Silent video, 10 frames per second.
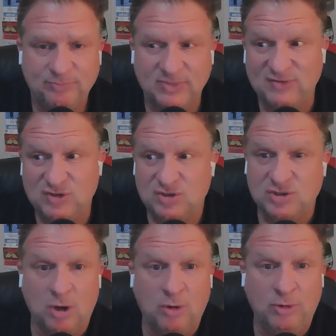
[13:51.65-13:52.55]
They've
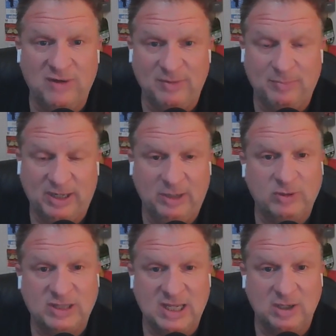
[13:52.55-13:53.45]
shown everybody
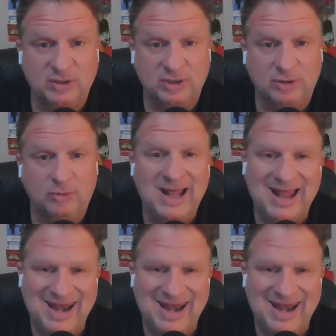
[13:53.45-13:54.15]
what they can do.